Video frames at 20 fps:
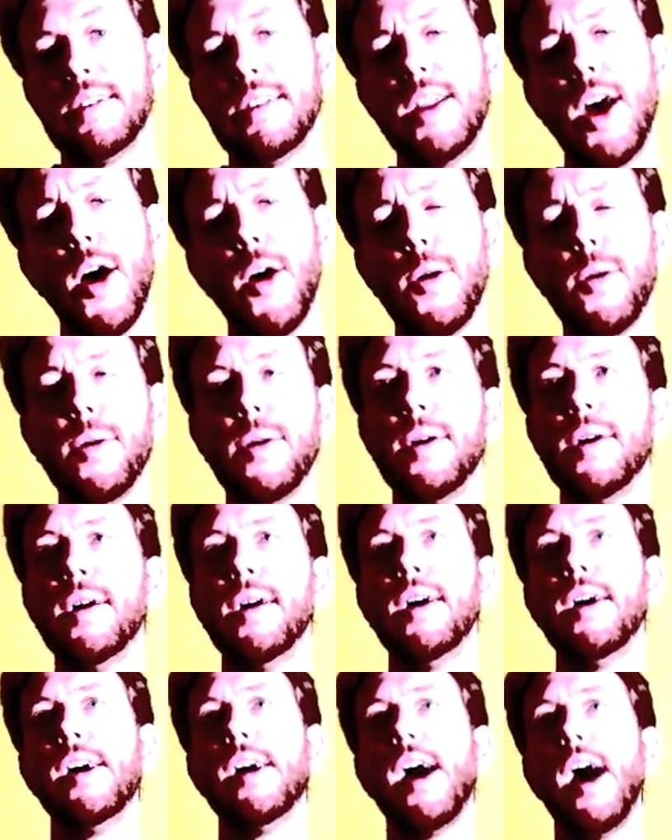No,
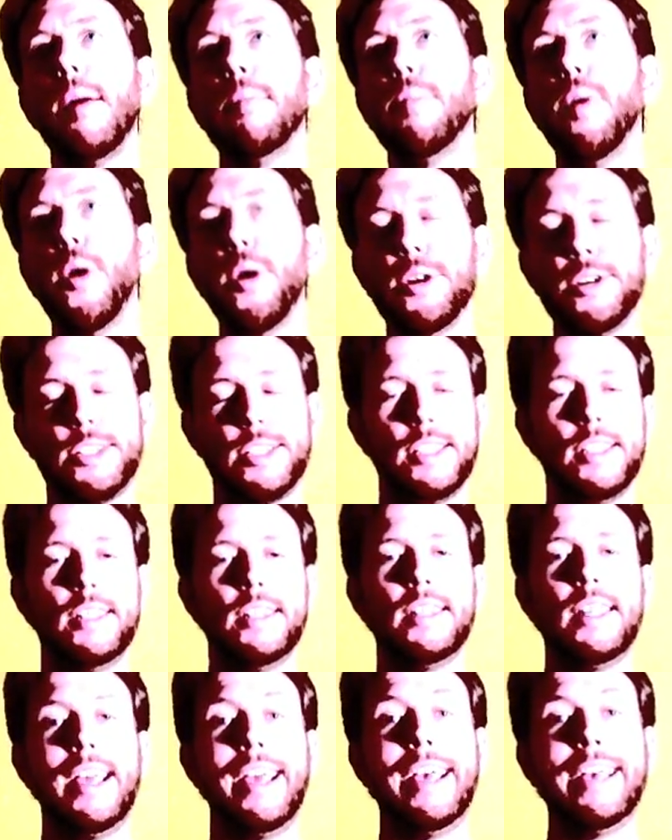
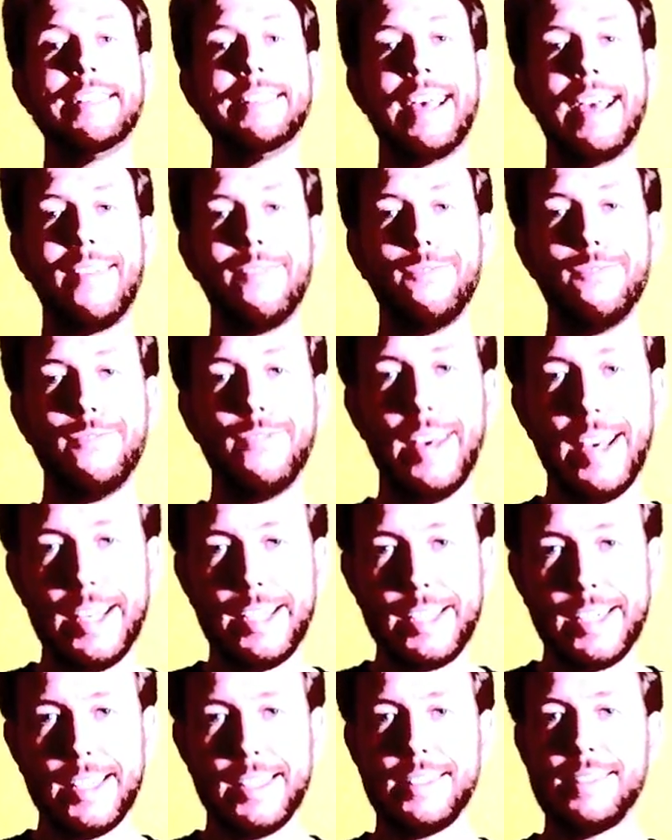abortion is a
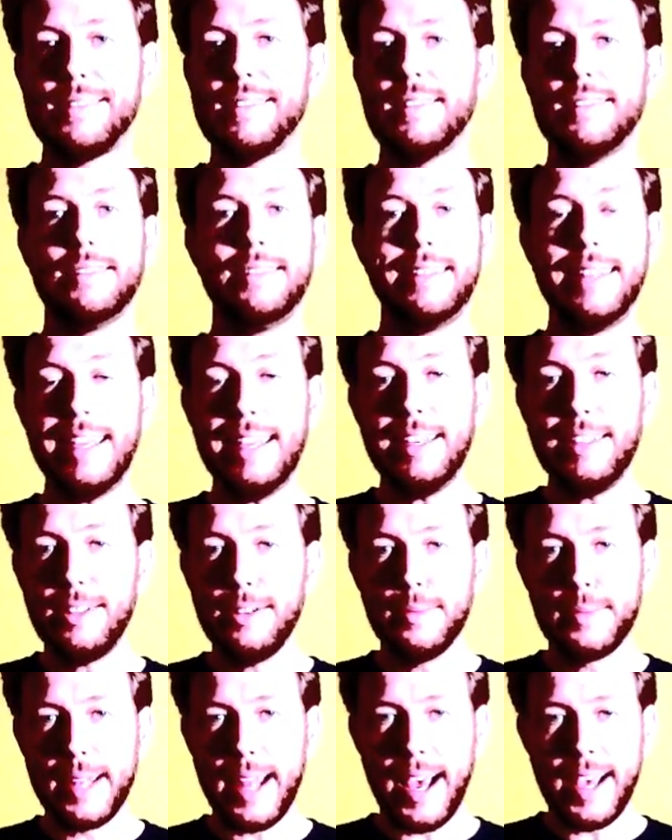vicious,
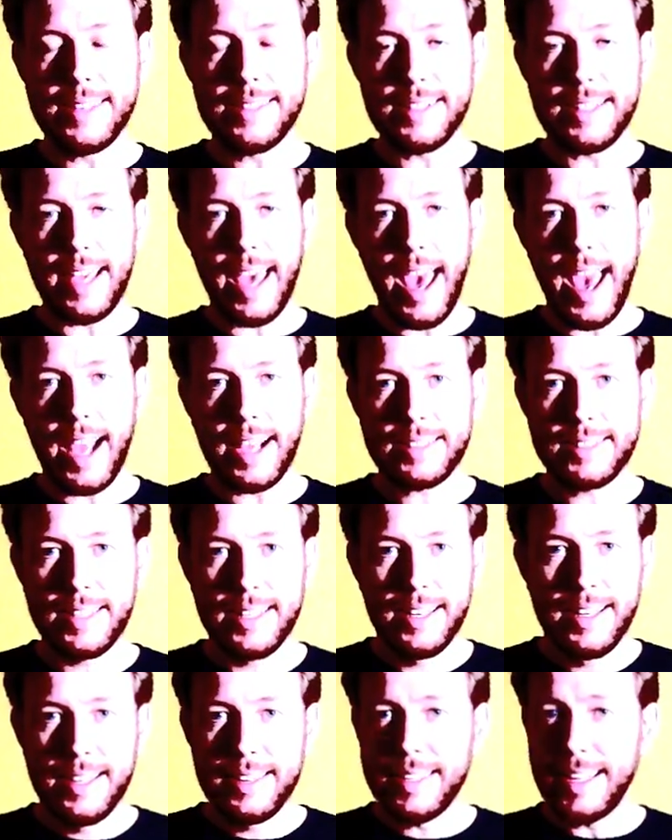dehumanizing act
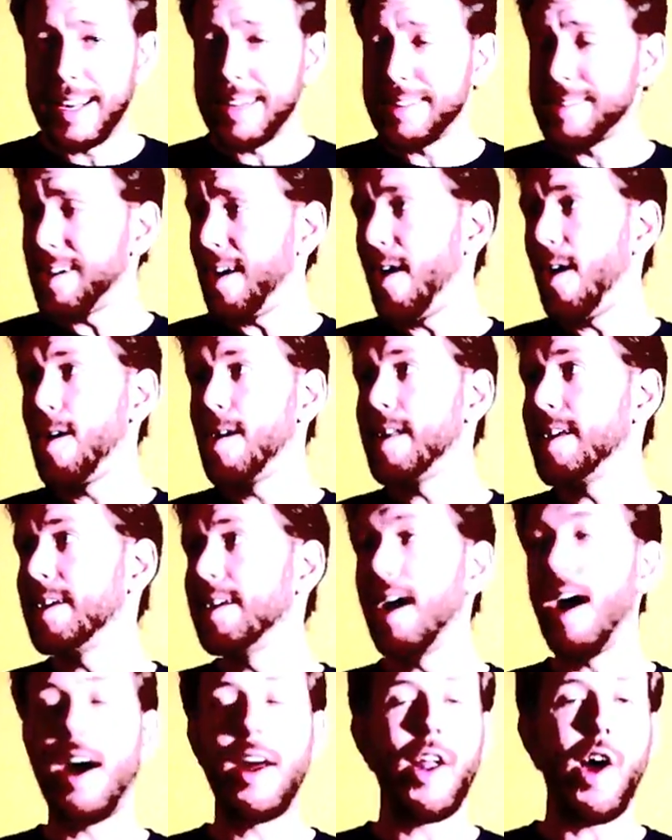that has already
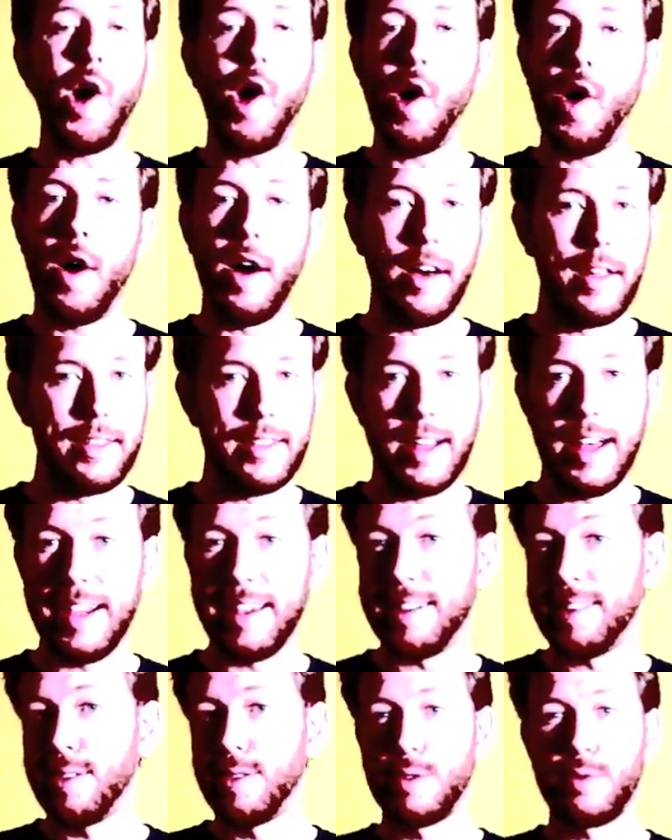gone on
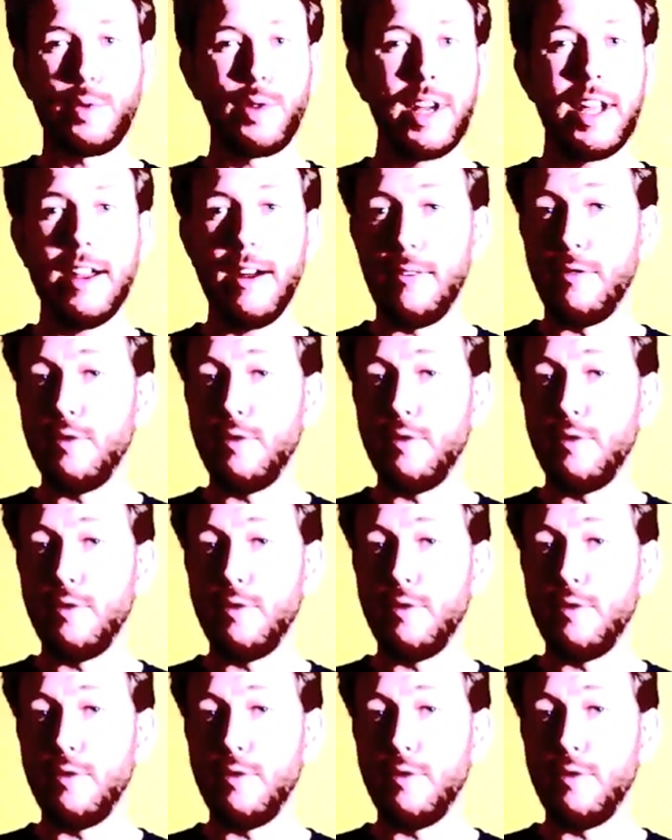3 or